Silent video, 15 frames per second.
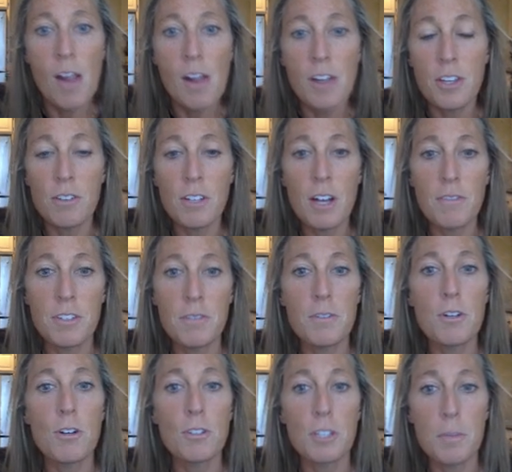You'll have
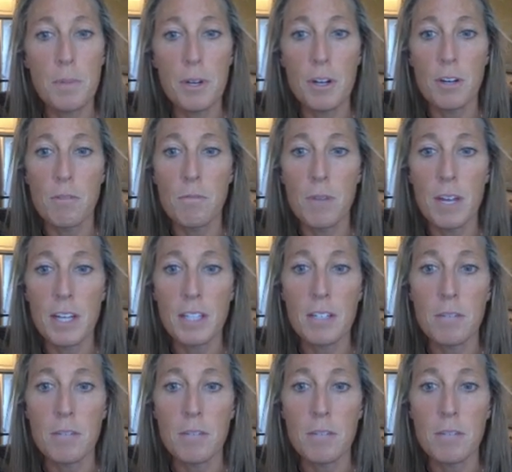difficulty bearing weight